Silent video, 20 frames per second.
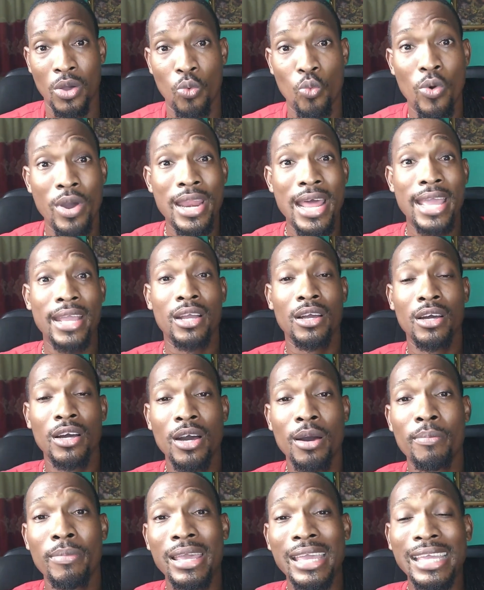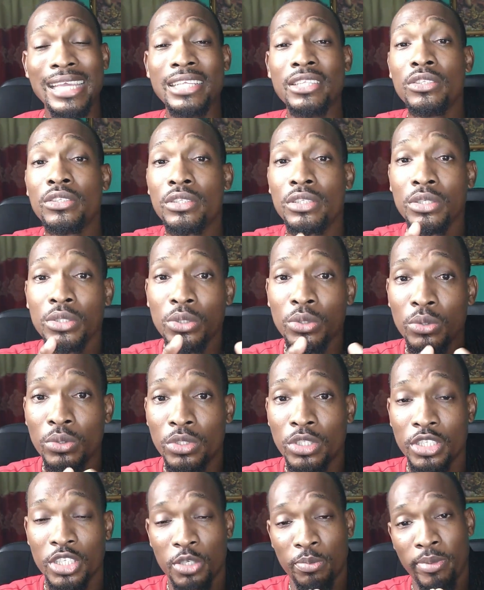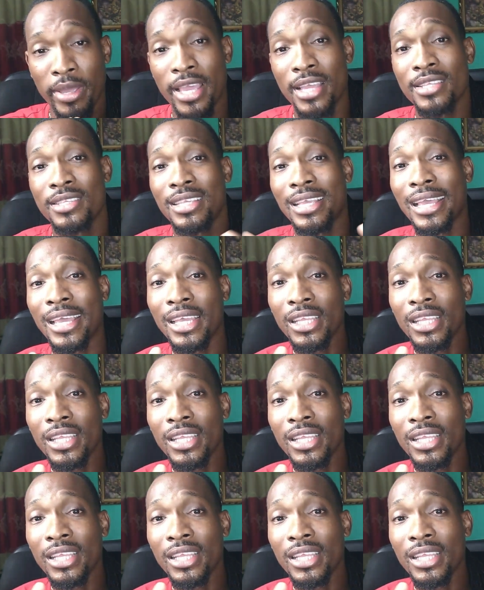when I come into the space,